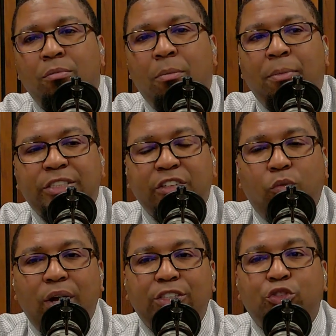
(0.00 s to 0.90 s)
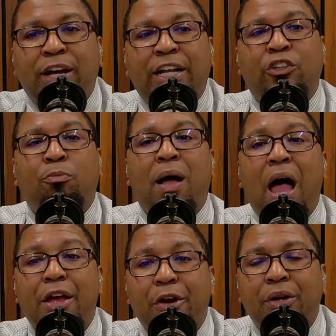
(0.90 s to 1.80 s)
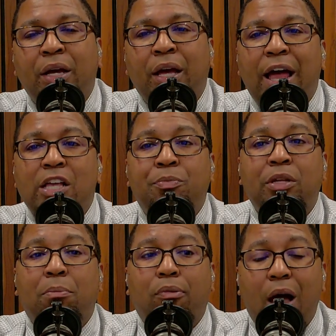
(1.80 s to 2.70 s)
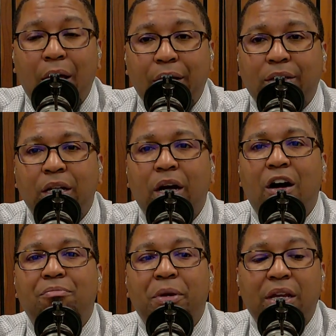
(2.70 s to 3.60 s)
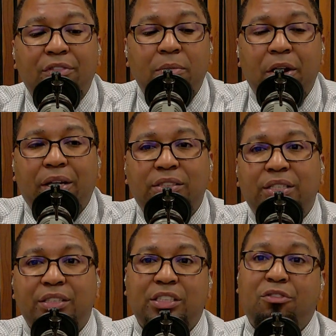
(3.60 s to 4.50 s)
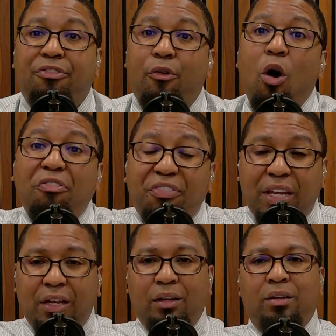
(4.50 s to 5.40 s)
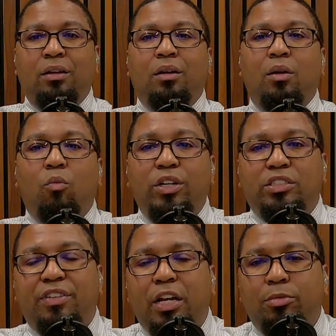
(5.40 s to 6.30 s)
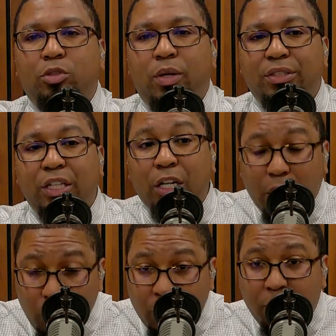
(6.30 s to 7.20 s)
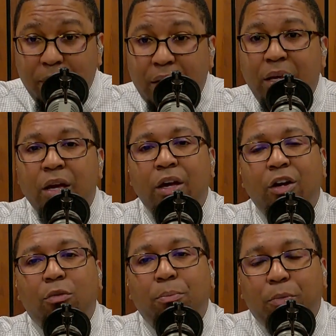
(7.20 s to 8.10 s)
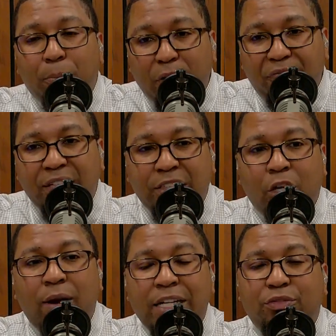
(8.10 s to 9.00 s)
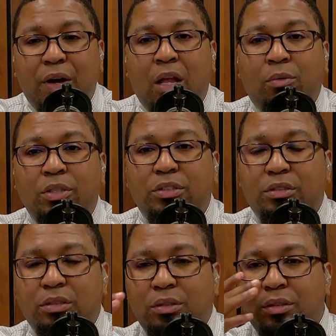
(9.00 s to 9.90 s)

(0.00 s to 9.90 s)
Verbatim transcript: But much of what has transpired has been the product of many of the American citizens forfeiting what is available to us, including many professing Christ followers,